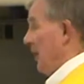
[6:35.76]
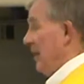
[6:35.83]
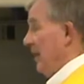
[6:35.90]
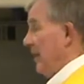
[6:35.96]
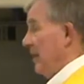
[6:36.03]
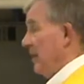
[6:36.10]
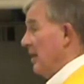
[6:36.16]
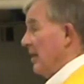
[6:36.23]

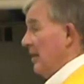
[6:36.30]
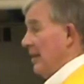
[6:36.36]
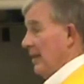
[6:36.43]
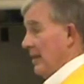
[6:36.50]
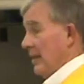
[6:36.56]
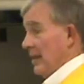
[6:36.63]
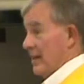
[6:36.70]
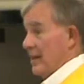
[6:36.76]
LEED
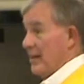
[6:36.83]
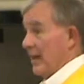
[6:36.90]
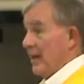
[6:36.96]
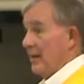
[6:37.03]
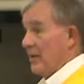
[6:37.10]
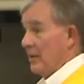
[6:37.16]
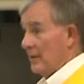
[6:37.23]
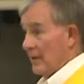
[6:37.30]

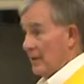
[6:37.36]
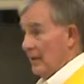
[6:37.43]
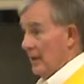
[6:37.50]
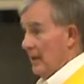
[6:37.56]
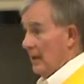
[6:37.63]
standards,